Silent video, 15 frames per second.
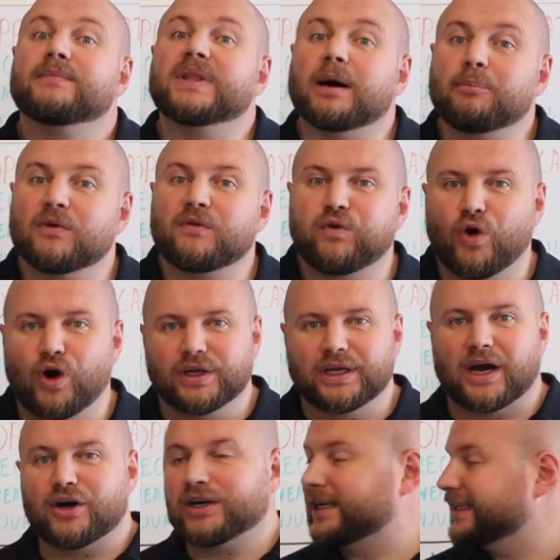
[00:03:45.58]
Number four on
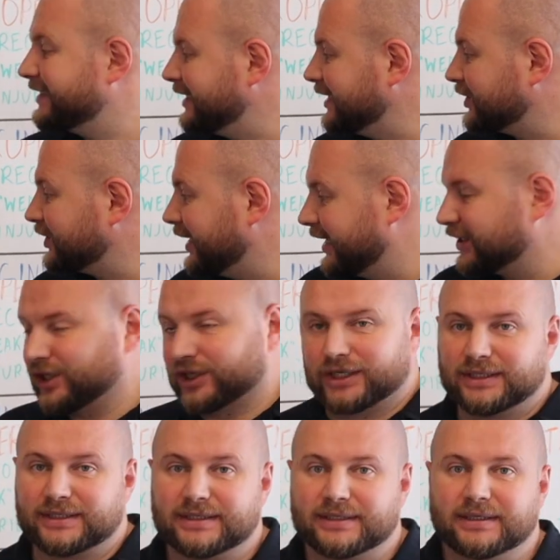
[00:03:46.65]
our list is
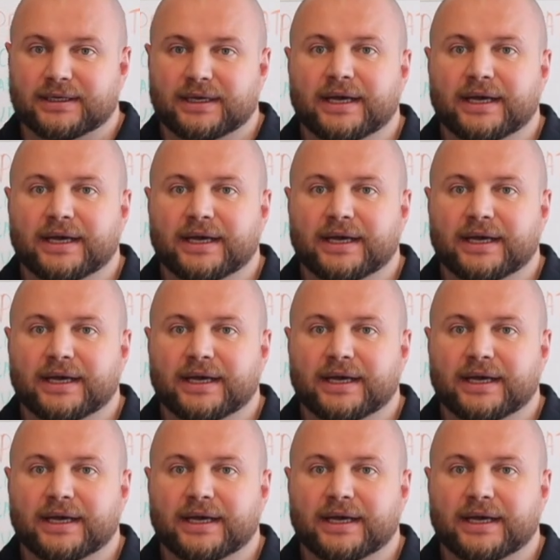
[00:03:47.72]
ignorance.